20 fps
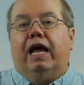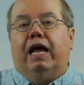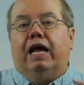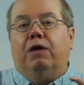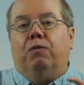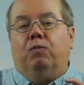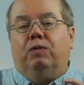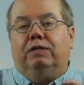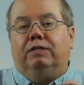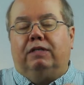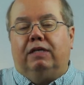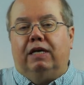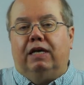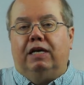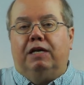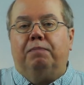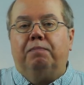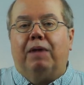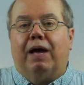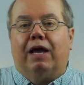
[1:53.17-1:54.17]
It was
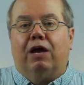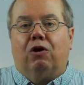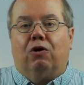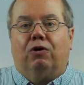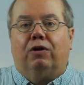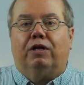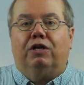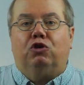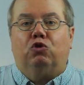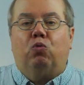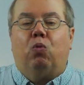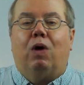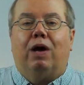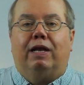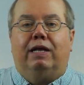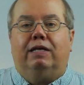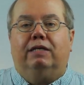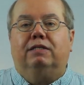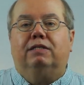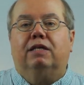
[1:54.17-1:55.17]
in my early
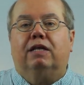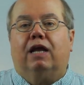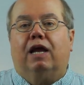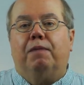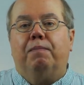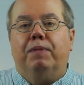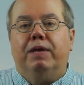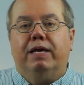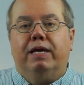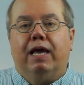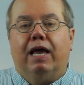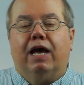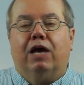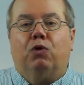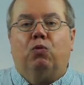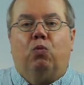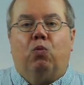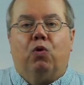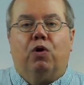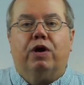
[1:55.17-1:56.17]
20s that I
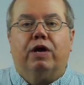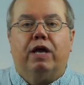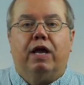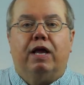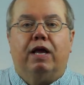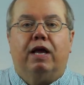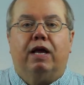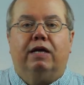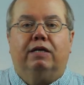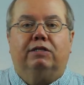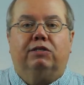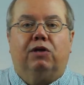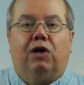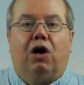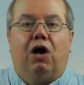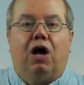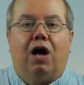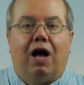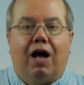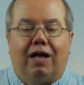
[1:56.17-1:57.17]
began working as
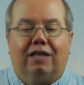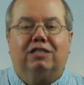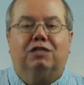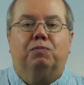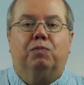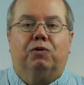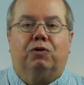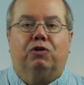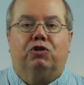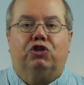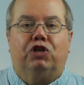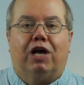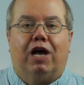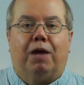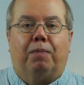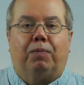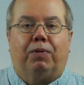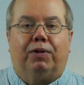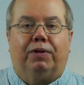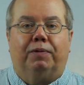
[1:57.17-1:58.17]
a hospital
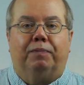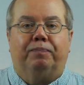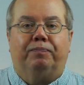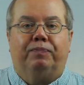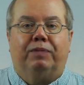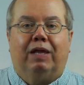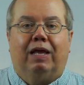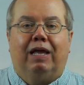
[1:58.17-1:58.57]
chaplain.